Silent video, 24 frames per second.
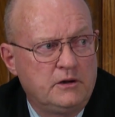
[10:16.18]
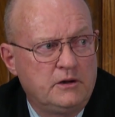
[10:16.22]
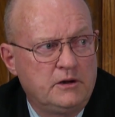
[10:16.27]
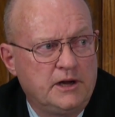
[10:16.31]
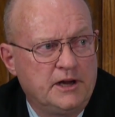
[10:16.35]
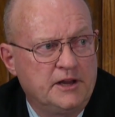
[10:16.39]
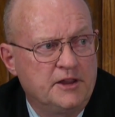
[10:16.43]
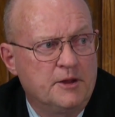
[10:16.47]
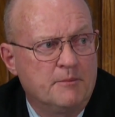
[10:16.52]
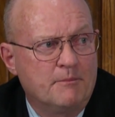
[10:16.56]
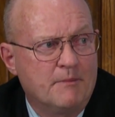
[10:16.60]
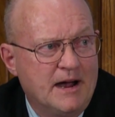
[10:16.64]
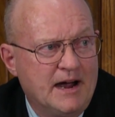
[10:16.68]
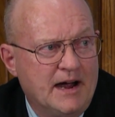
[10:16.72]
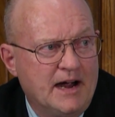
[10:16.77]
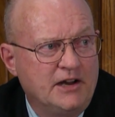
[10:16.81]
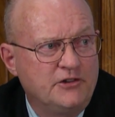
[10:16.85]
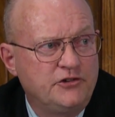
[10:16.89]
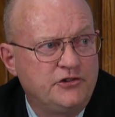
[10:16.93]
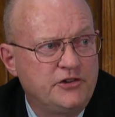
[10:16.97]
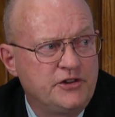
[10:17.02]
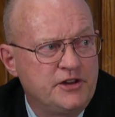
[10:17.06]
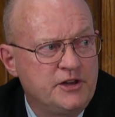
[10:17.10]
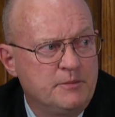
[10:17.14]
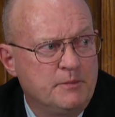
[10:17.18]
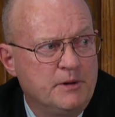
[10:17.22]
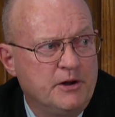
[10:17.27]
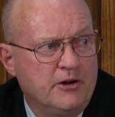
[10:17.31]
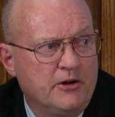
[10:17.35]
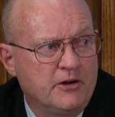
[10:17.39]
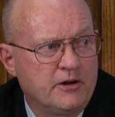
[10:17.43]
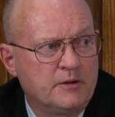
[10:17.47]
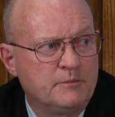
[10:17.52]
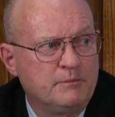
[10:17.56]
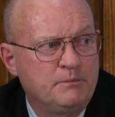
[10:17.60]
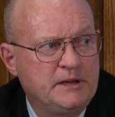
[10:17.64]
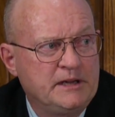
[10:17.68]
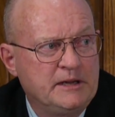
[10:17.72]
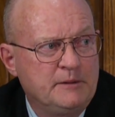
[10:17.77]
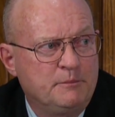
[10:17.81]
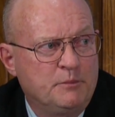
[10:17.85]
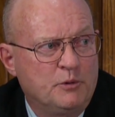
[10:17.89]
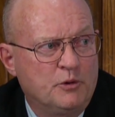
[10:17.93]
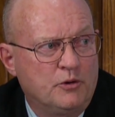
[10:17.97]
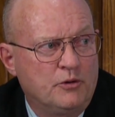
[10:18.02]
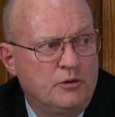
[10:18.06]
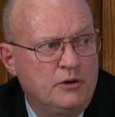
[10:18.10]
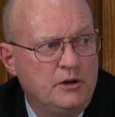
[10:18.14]
in the minds of the American
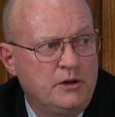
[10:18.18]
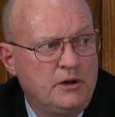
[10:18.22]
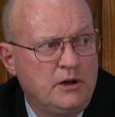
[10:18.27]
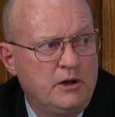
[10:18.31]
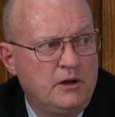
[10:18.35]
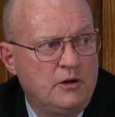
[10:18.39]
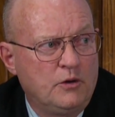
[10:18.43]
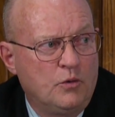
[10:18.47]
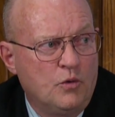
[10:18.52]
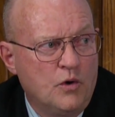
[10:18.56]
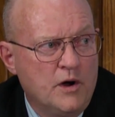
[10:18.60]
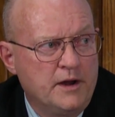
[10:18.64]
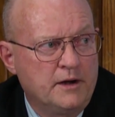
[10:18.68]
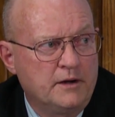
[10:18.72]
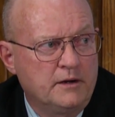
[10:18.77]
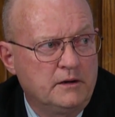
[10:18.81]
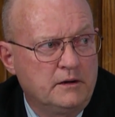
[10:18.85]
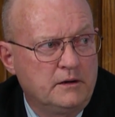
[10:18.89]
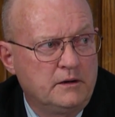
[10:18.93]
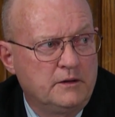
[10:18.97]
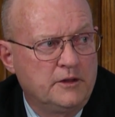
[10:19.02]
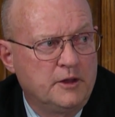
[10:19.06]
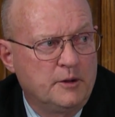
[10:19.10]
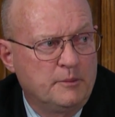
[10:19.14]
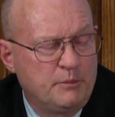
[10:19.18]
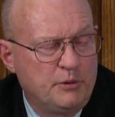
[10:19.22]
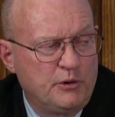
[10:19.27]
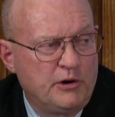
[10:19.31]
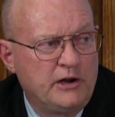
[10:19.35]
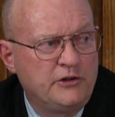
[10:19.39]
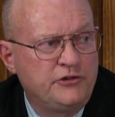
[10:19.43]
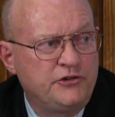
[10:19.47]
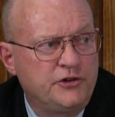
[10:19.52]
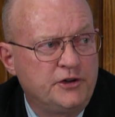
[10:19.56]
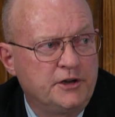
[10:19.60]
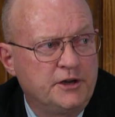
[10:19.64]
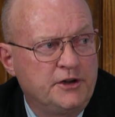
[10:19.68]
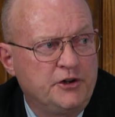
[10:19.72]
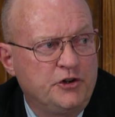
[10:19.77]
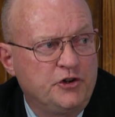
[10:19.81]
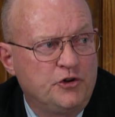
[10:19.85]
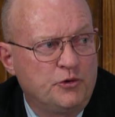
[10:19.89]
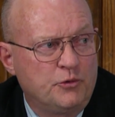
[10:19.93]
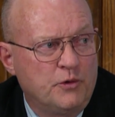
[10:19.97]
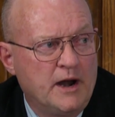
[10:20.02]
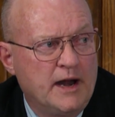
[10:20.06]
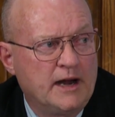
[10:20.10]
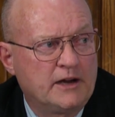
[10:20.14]
people when the president
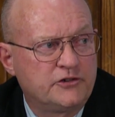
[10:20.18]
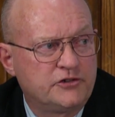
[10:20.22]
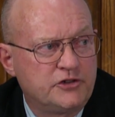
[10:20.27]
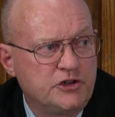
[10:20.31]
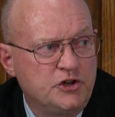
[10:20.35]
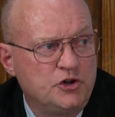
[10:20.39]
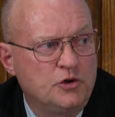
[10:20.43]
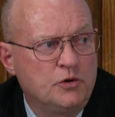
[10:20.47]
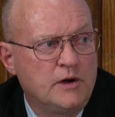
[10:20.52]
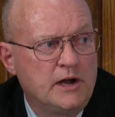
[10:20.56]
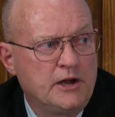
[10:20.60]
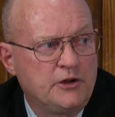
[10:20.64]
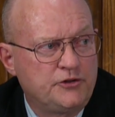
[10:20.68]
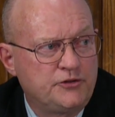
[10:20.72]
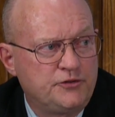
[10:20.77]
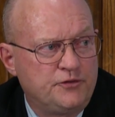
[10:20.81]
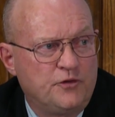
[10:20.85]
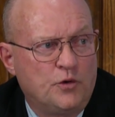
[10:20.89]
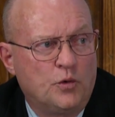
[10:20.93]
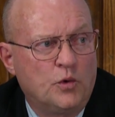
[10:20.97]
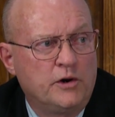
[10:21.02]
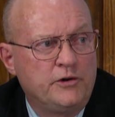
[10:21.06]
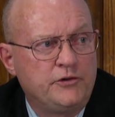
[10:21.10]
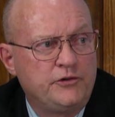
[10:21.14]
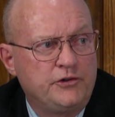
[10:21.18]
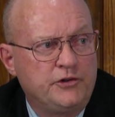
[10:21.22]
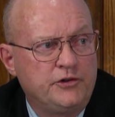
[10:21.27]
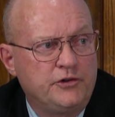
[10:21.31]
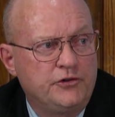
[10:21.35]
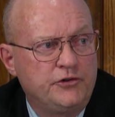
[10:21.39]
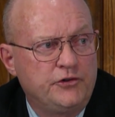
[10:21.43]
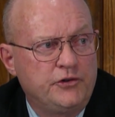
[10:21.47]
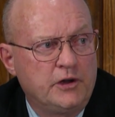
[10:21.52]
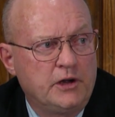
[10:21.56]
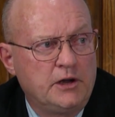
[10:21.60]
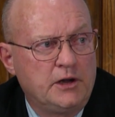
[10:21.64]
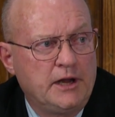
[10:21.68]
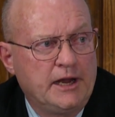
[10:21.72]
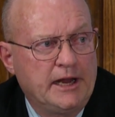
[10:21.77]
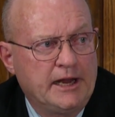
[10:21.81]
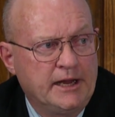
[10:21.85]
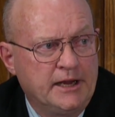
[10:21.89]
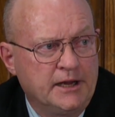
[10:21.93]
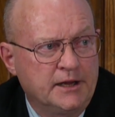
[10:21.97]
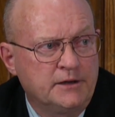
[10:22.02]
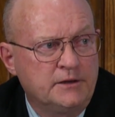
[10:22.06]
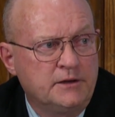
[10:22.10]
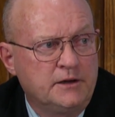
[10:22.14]
directs U.S. forces
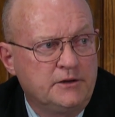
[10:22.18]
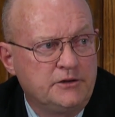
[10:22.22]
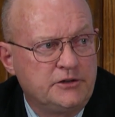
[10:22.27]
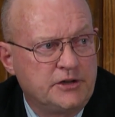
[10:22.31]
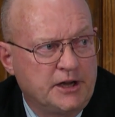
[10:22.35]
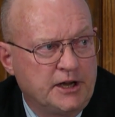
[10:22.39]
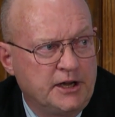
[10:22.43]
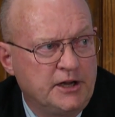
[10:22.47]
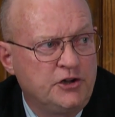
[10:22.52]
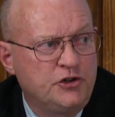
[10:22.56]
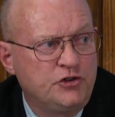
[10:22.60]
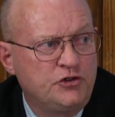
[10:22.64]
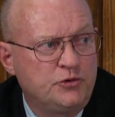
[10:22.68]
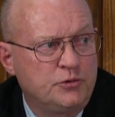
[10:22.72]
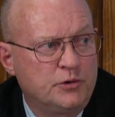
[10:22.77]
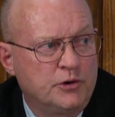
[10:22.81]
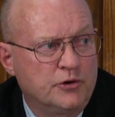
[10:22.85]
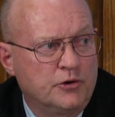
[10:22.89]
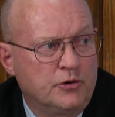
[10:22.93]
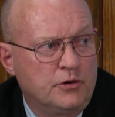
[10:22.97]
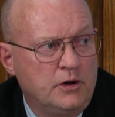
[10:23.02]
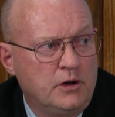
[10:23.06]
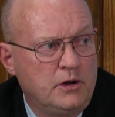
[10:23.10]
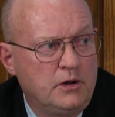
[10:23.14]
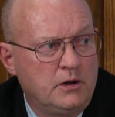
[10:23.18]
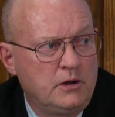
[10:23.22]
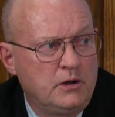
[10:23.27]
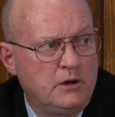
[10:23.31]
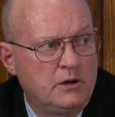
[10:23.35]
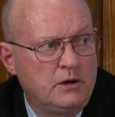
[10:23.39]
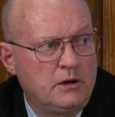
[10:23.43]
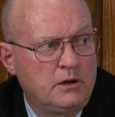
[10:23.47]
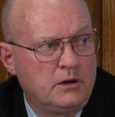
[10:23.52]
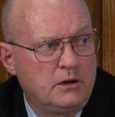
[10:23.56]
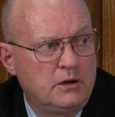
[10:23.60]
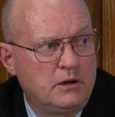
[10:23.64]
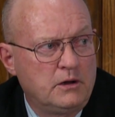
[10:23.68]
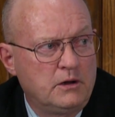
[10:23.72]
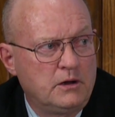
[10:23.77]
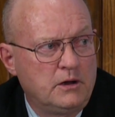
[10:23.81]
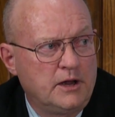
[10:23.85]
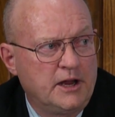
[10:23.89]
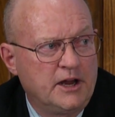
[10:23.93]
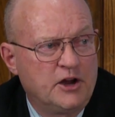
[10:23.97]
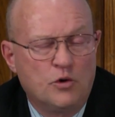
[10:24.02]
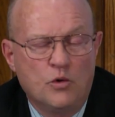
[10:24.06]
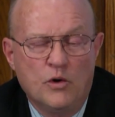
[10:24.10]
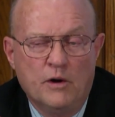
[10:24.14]
into Israel
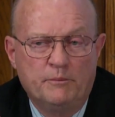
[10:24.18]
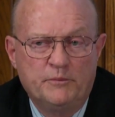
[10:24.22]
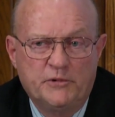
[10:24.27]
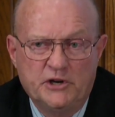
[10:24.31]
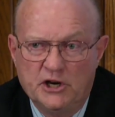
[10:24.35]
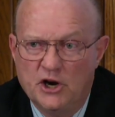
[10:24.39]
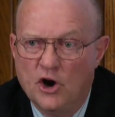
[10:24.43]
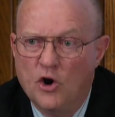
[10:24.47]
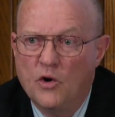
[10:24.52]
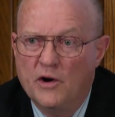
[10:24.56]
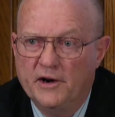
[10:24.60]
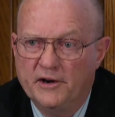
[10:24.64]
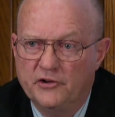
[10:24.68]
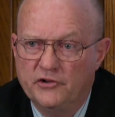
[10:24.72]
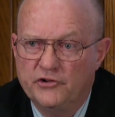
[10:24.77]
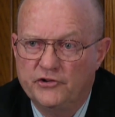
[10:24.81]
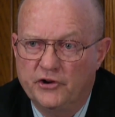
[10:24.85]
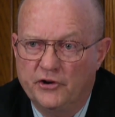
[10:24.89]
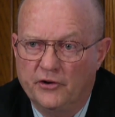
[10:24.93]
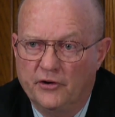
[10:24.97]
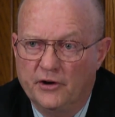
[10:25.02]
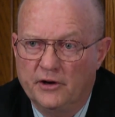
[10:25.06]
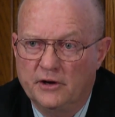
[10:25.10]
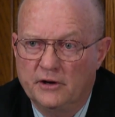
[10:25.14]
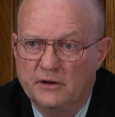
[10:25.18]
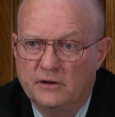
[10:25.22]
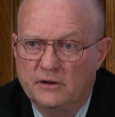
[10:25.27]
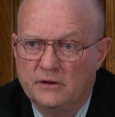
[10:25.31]
equipped to go into Syria,